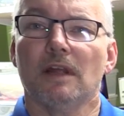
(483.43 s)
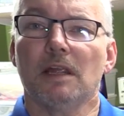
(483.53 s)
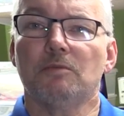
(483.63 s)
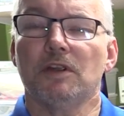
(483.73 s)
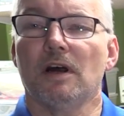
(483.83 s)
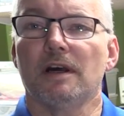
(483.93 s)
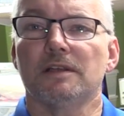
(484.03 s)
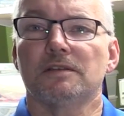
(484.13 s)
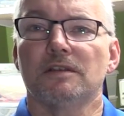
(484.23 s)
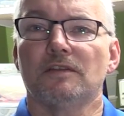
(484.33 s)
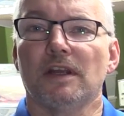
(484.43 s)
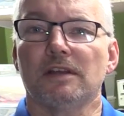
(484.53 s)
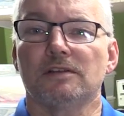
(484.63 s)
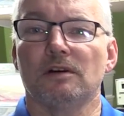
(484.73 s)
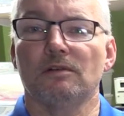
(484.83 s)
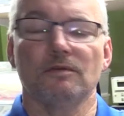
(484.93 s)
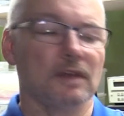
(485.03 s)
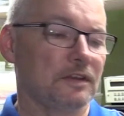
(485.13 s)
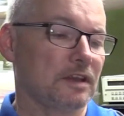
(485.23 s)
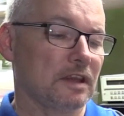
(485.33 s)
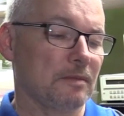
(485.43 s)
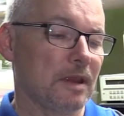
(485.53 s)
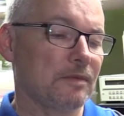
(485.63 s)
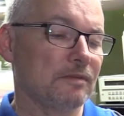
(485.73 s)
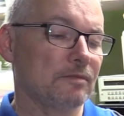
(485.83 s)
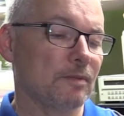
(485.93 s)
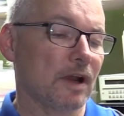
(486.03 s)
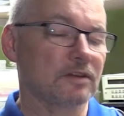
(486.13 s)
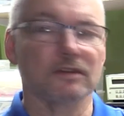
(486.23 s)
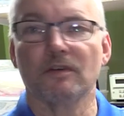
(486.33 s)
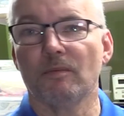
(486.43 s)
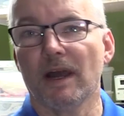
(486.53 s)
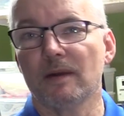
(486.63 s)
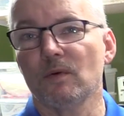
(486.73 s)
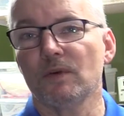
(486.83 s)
APIs and things, so I think they may even be Microsoft compatible.